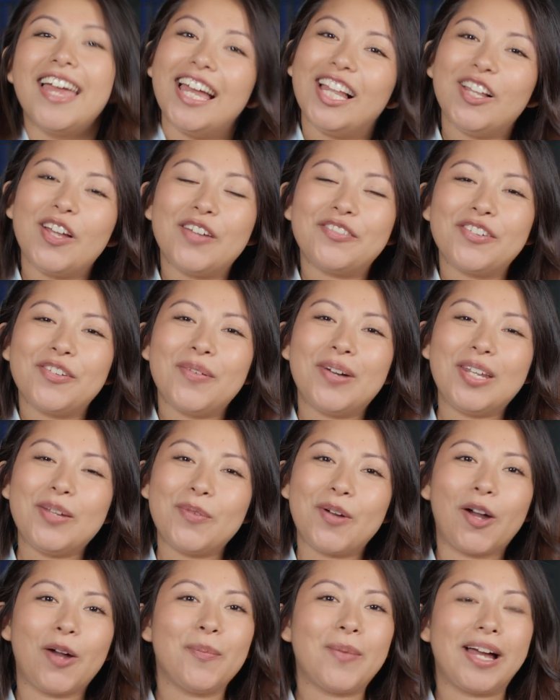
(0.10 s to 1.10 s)
Hello everyone and
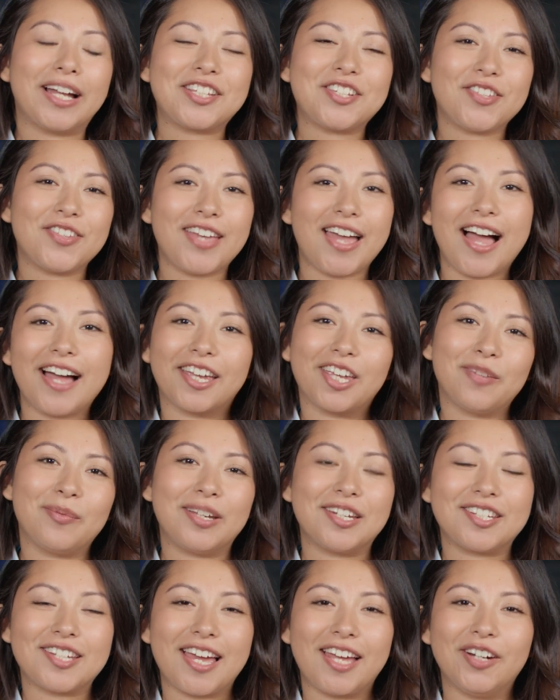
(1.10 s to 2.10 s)
welcome back to the
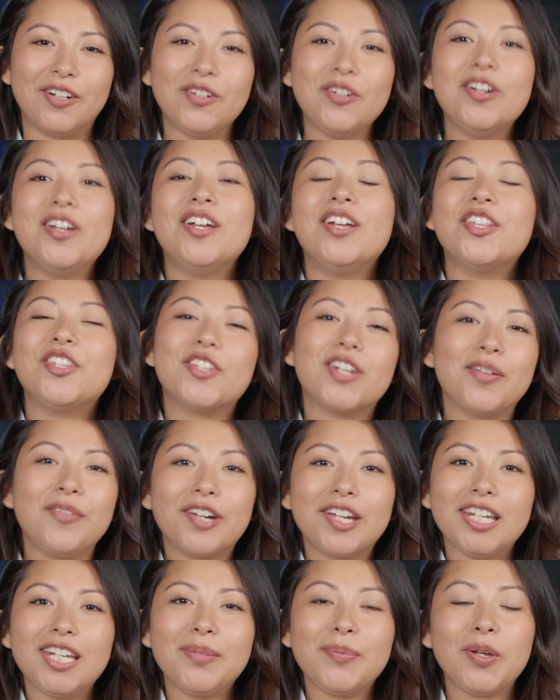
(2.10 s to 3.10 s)
AccuMed channel. Today we're
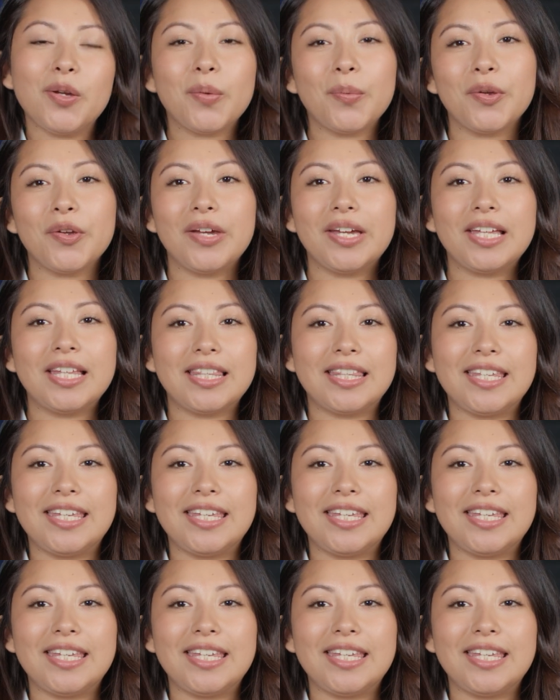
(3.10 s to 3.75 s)
going to be reviewing